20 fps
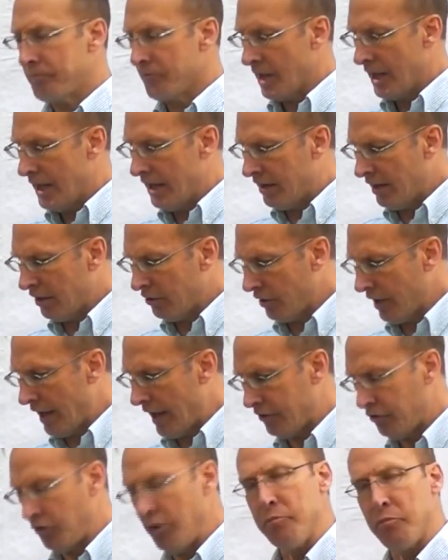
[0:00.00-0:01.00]
it doesn't
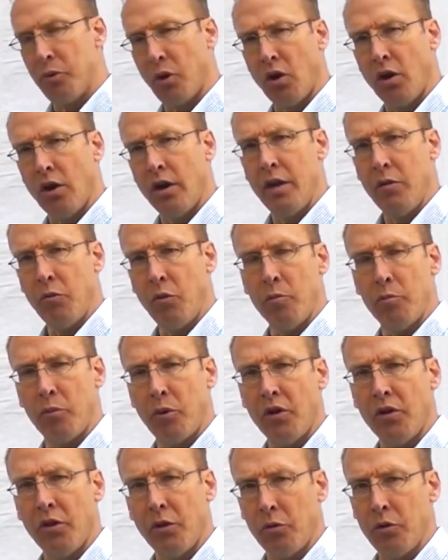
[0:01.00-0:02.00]
actually burn. It won't
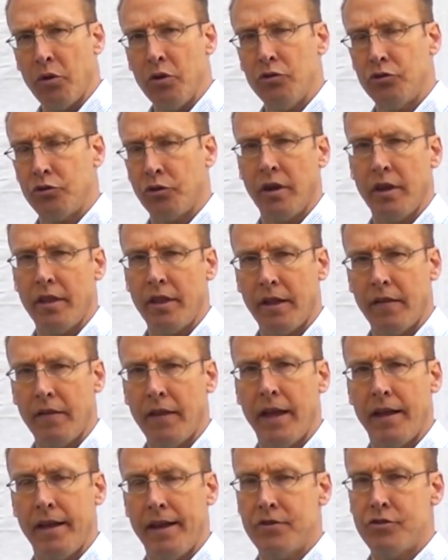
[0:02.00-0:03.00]
burn the roots or anything of
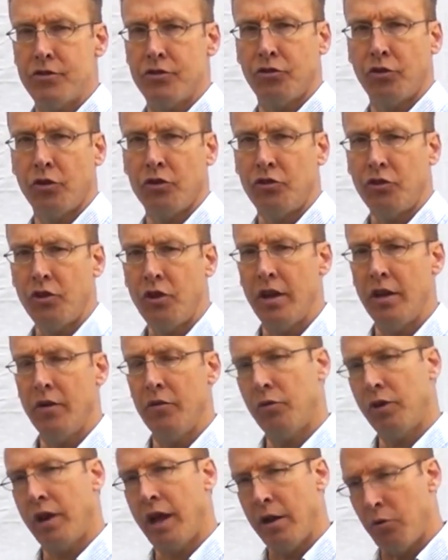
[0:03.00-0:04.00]
that nature. So it's good. It
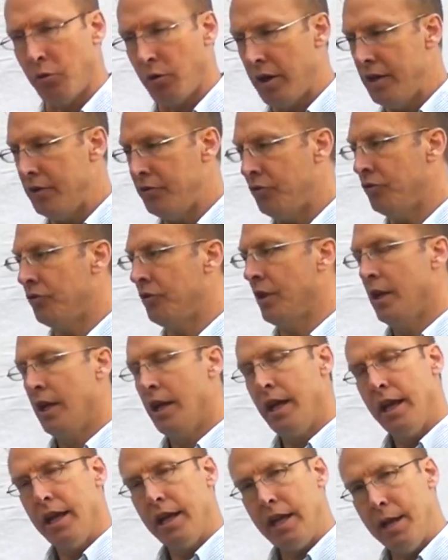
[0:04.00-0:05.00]
kind of releases,
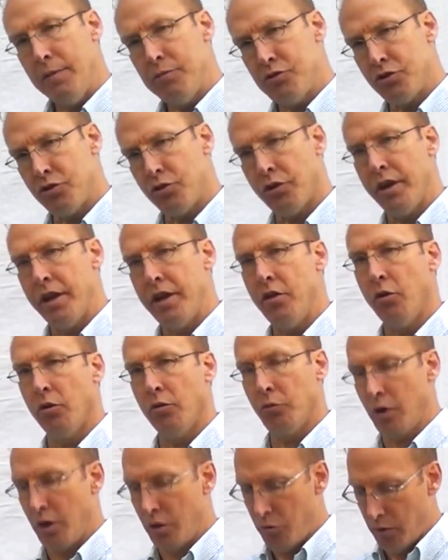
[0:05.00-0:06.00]
keeps your tree going
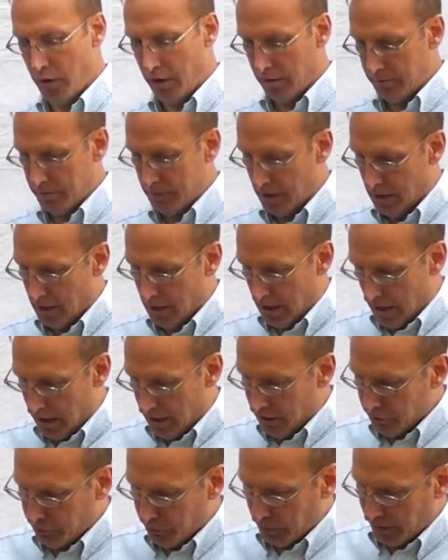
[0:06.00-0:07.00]
really well.
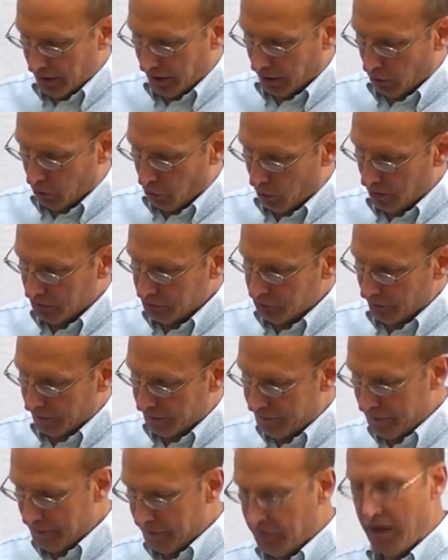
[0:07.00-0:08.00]
This particular one's a
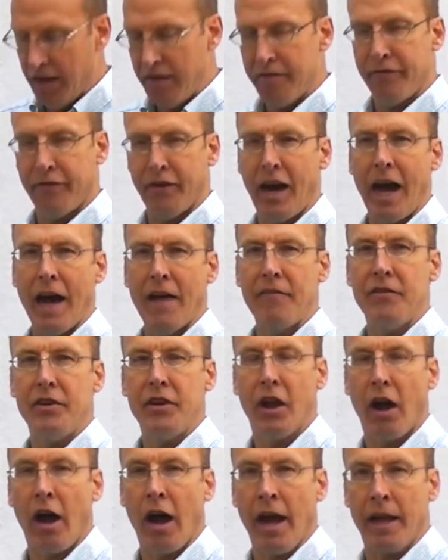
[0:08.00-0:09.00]

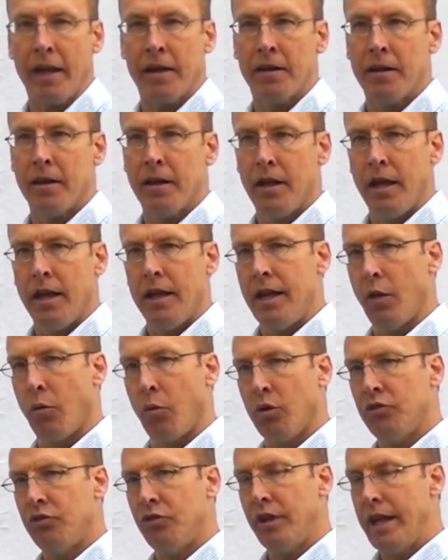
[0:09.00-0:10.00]
1559. Now,
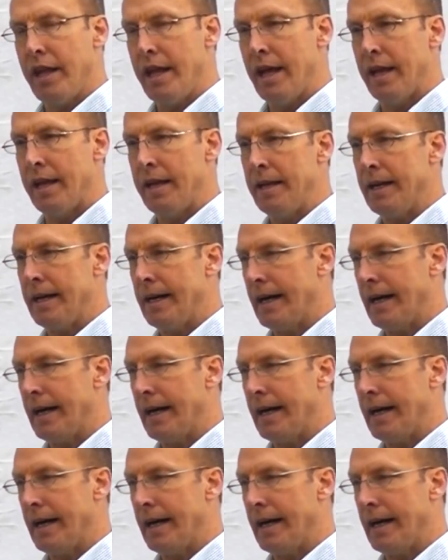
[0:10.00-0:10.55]
once again,